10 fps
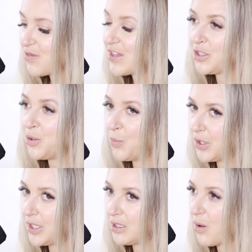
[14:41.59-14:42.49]
than you
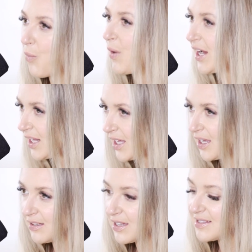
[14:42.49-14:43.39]
would
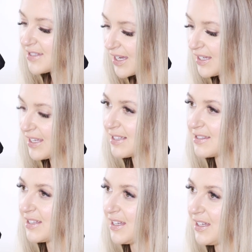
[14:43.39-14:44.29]
waiting and second
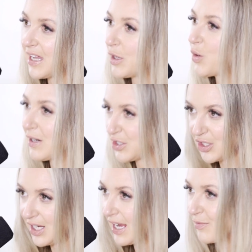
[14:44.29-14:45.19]
guessing and
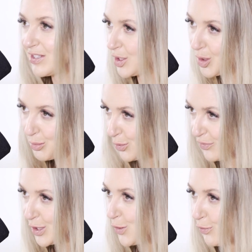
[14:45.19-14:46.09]
questioning every single
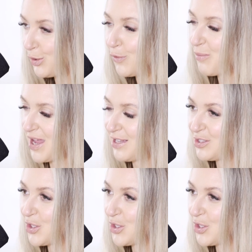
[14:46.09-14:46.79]
move that you've made.